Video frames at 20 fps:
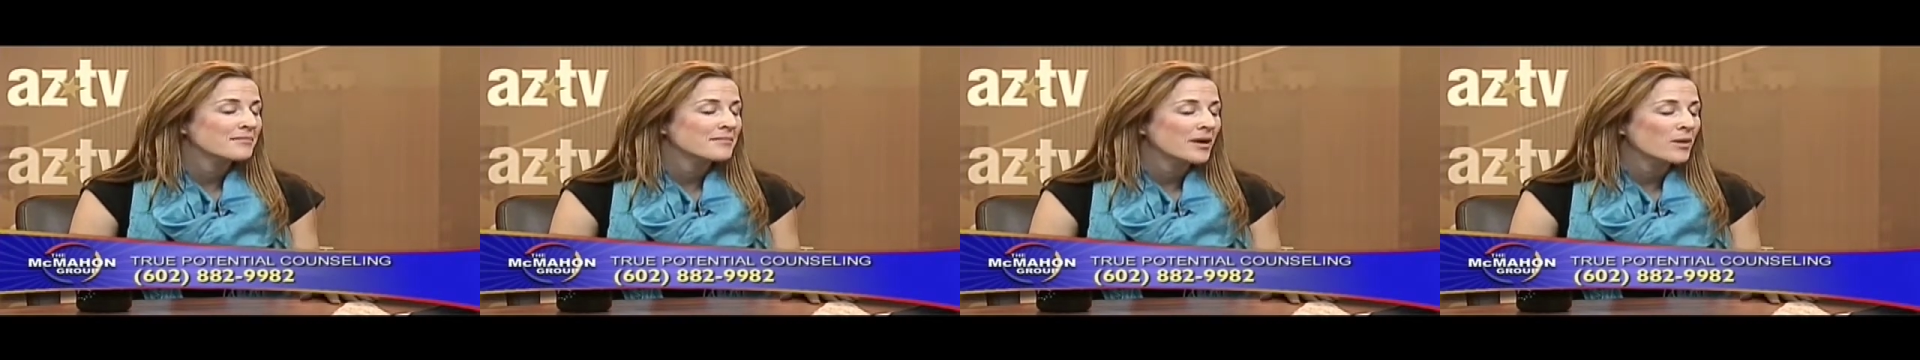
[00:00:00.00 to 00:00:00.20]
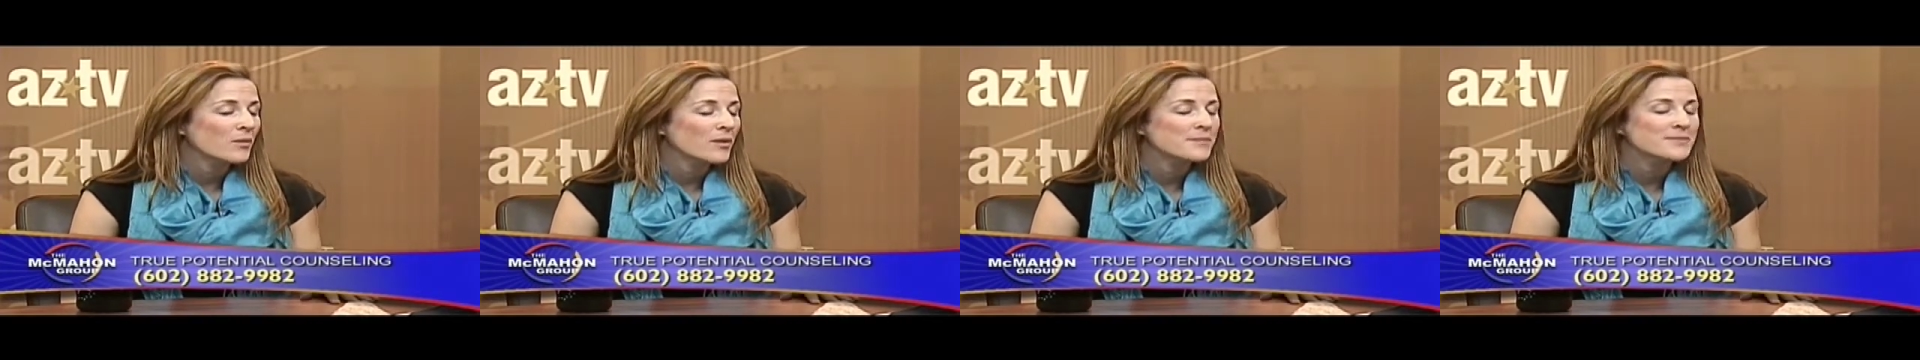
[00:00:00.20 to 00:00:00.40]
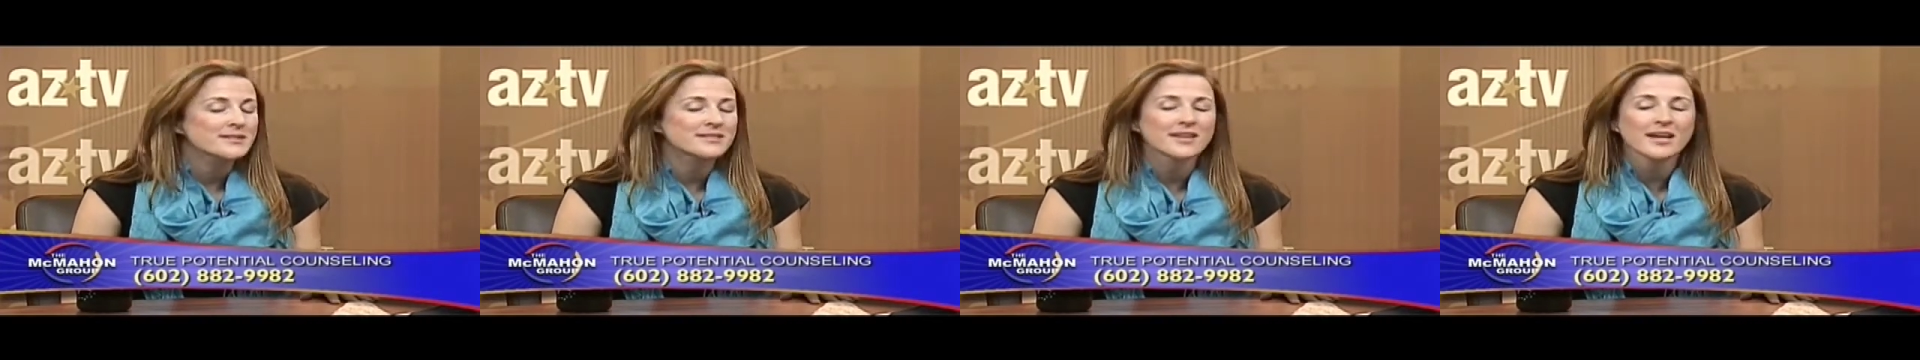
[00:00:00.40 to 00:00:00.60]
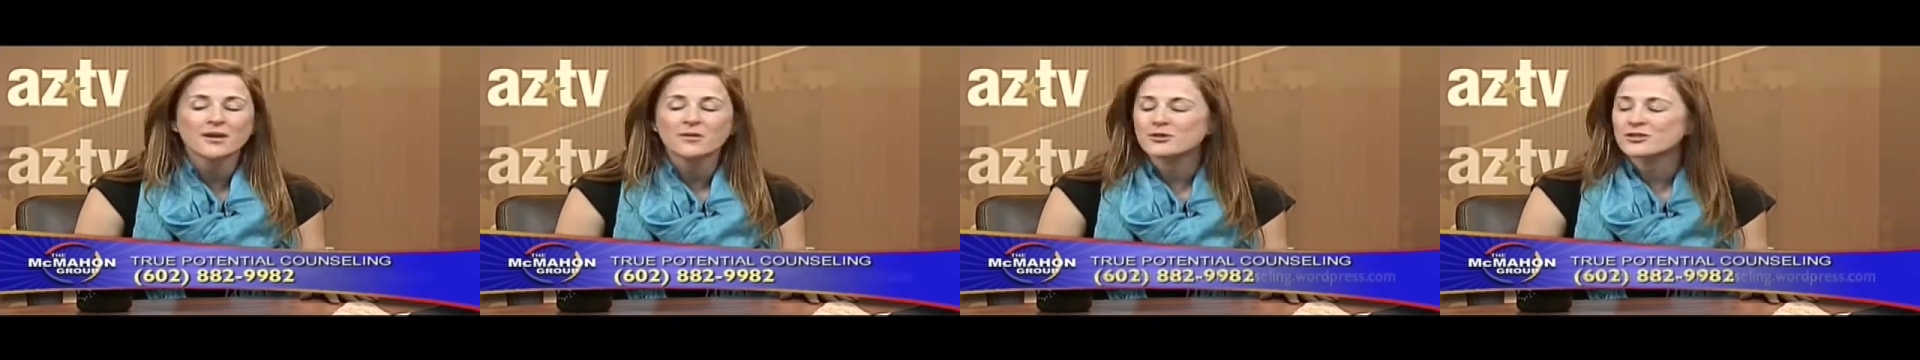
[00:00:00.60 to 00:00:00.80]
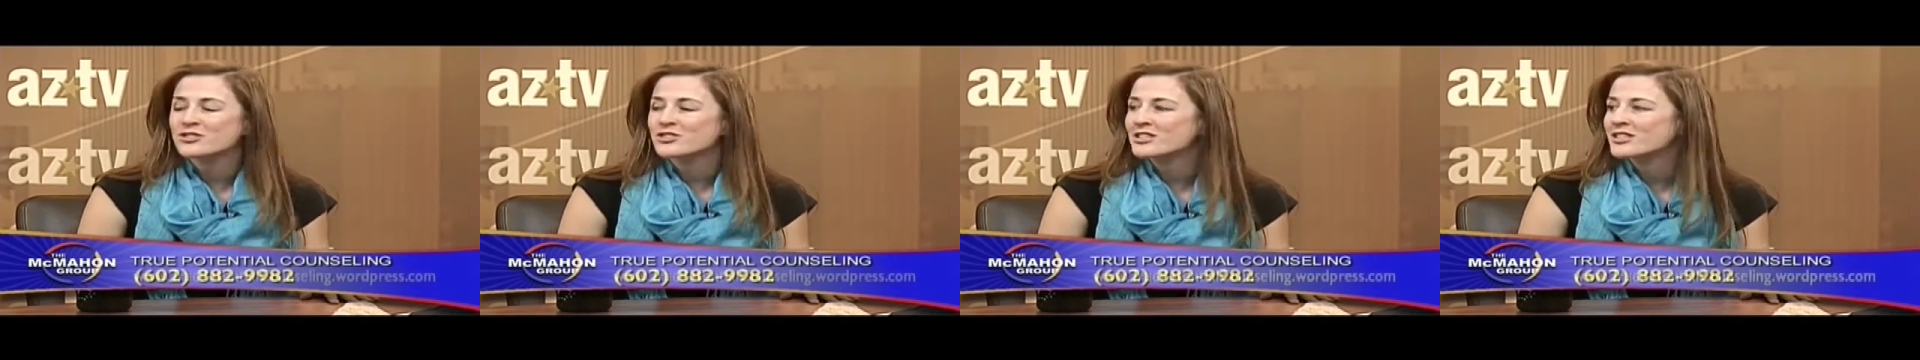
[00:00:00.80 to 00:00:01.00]
my website,
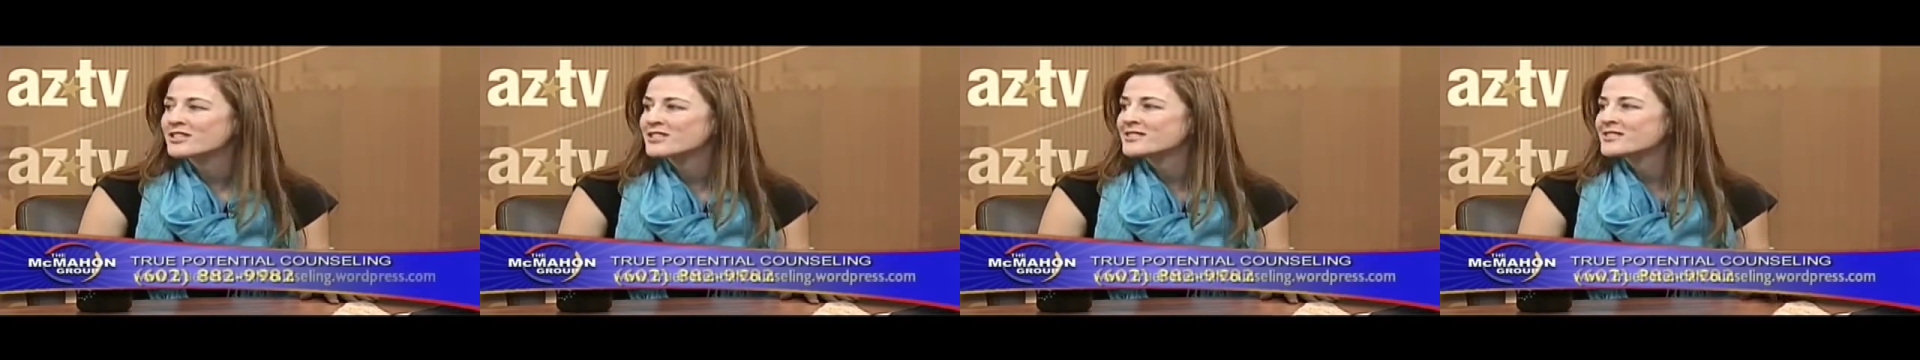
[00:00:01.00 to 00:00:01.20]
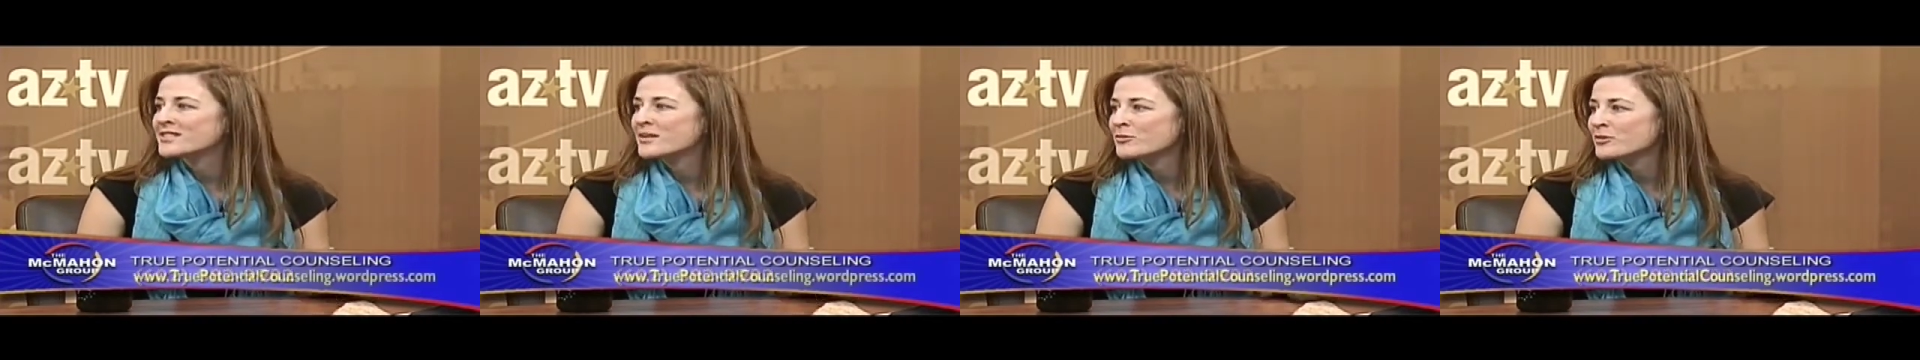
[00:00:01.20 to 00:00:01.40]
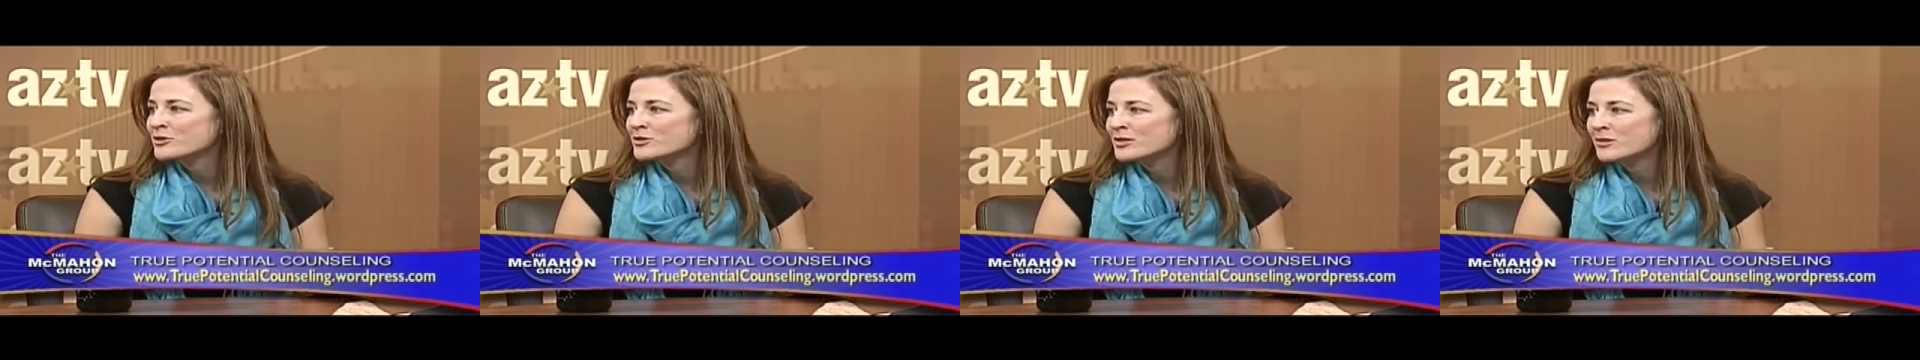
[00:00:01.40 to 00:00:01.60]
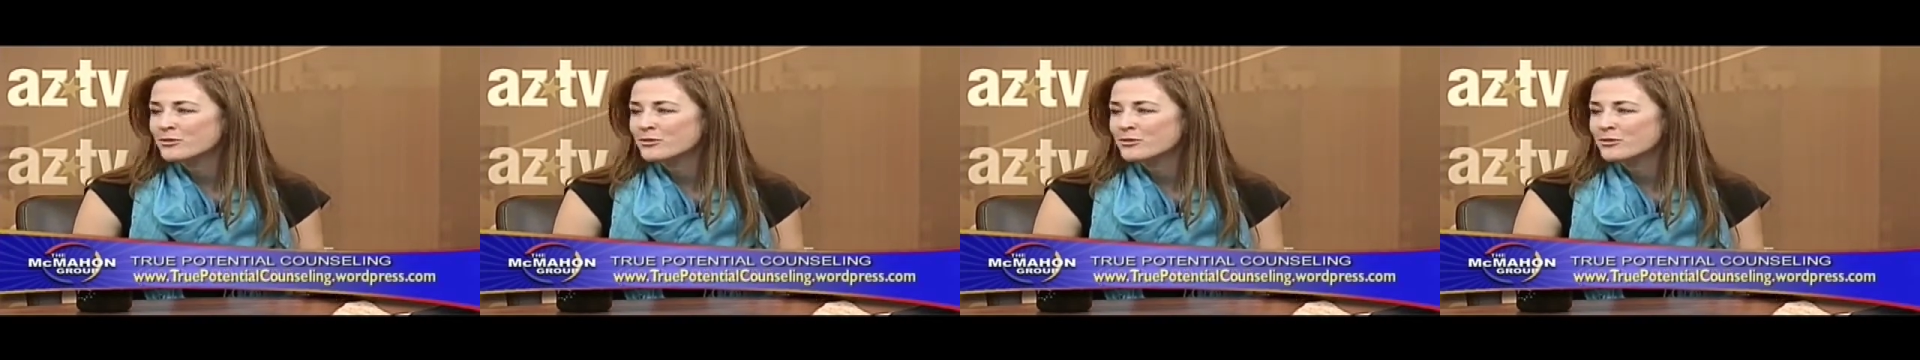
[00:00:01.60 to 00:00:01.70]
which is w